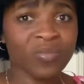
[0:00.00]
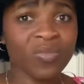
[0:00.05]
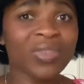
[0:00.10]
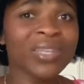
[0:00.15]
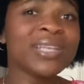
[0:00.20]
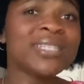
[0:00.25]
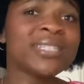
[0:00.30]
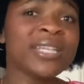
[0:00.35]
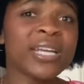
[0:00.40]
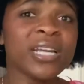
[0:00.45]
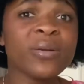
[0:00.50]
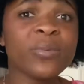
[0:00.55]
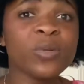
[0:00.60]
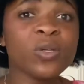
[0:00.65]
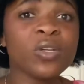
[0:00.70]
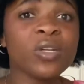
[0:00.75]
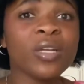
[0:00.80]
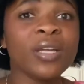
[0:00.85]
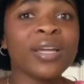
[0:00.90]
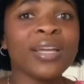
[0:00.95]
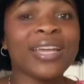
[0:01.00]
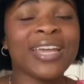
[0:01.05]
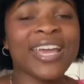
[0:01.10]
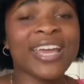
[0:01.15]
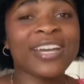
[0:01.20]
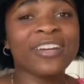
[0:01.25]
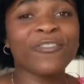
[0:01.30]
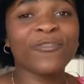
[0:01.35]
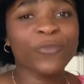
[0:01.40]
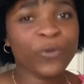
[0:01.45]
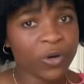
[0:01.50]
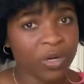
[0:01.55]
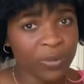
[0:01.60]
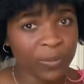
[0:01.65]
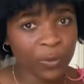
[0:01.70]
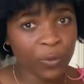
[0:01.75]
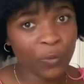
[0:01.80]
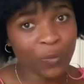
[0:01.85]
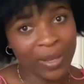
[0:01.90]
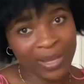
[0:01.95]

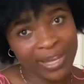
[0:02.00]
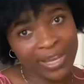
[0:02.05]
affordable way